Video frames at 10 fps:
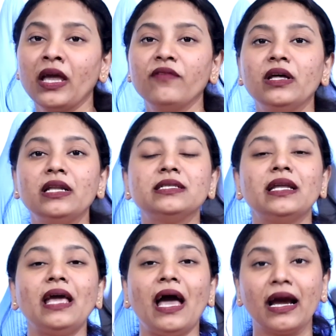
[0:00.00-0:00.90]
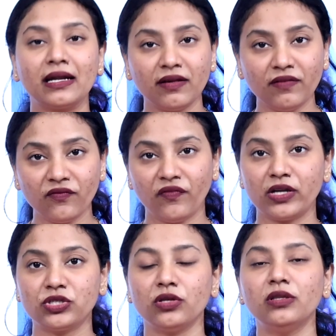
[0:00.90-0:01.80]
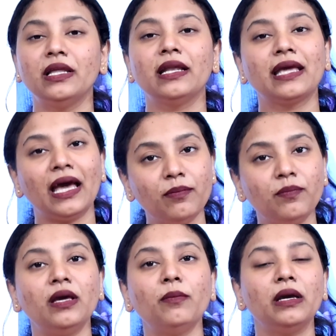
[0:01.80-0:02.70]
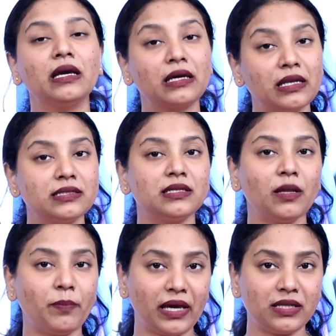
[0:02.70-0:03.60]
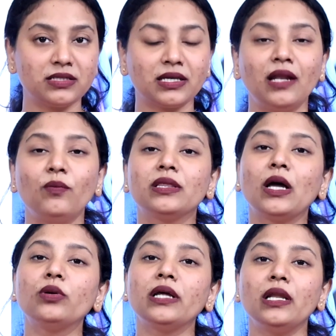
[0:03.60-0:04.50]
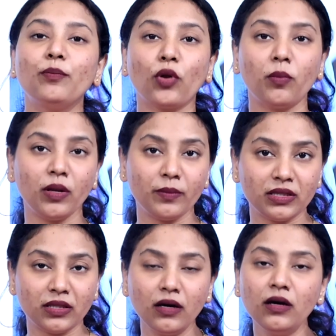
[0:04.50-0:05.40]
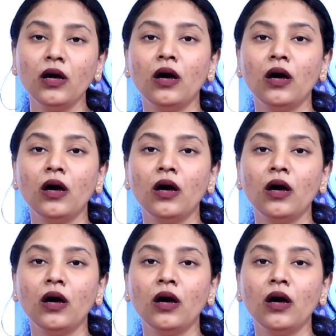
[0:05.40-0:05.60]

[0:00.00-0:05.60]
If there is any active infection, there can be increase in the pain scale without any problem in the